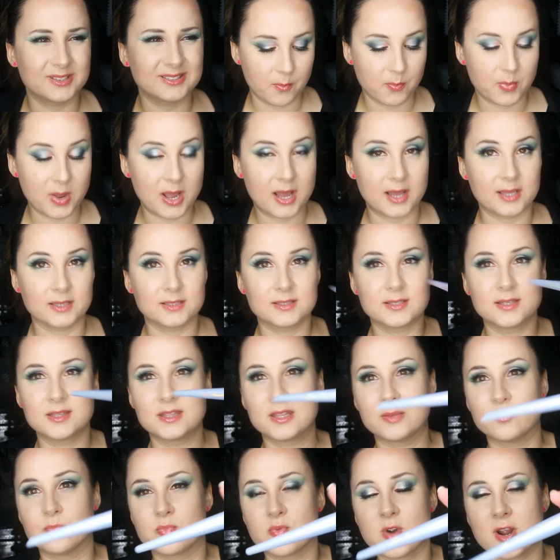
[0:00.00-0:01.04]
But
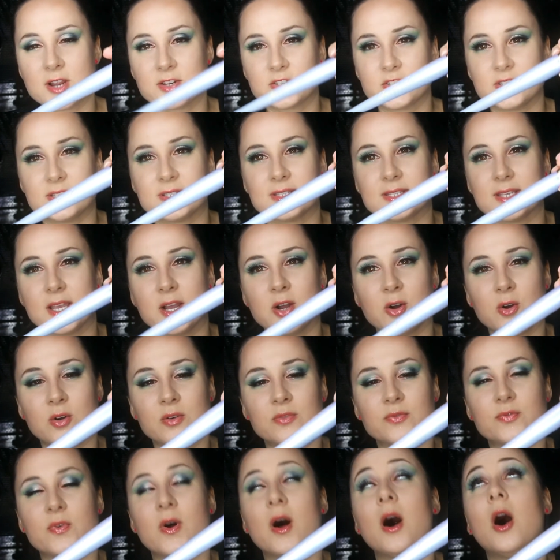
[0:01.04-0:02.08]
the brush
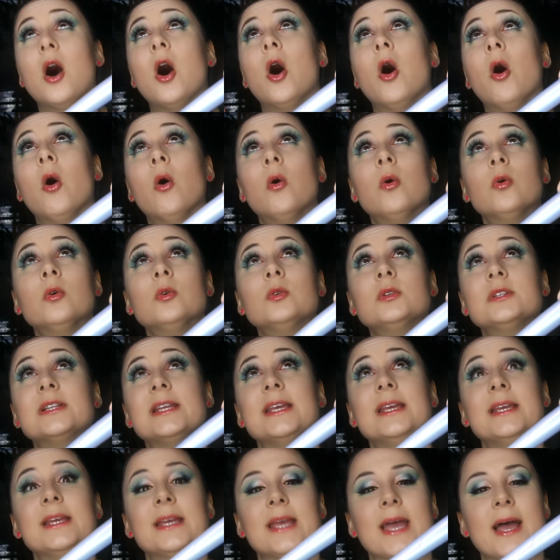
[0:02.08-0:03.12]
itself,
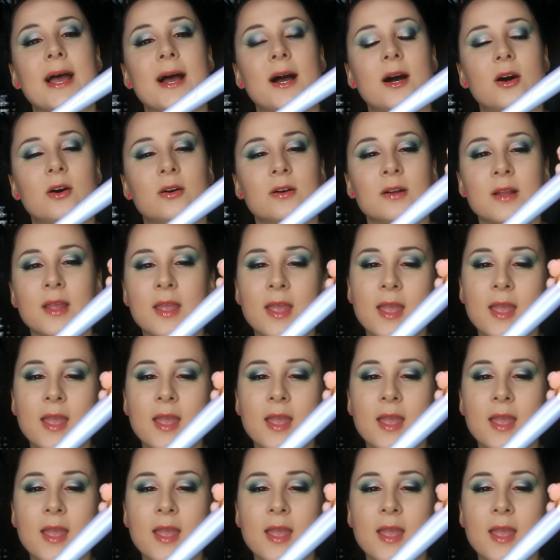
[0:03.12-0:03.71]
holy cow.